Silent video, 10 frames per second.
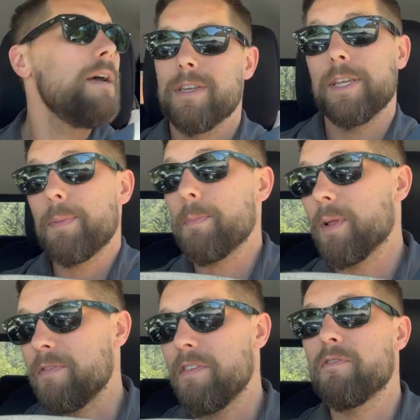Some people
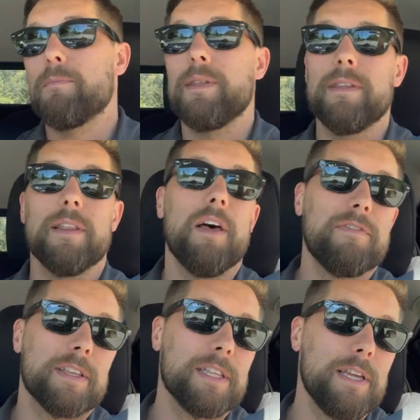have even been
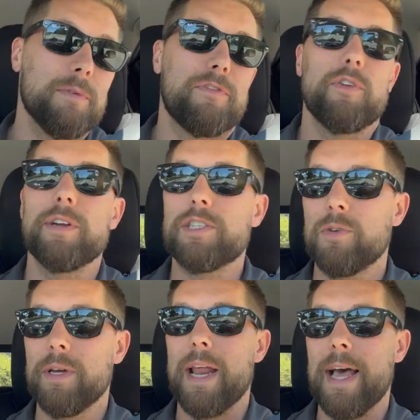lovingly referring
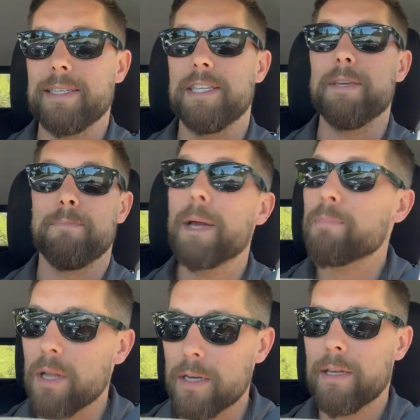to it as the butt
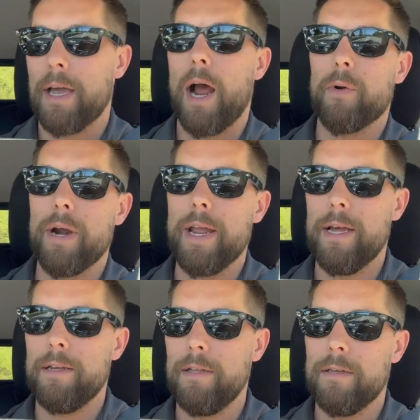plug hour
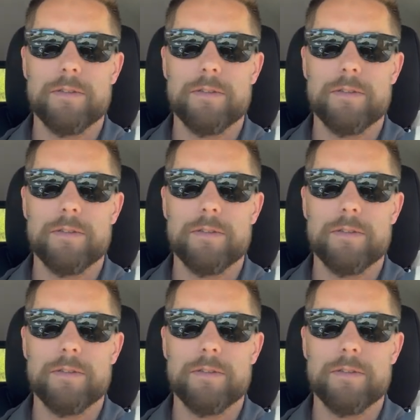hand.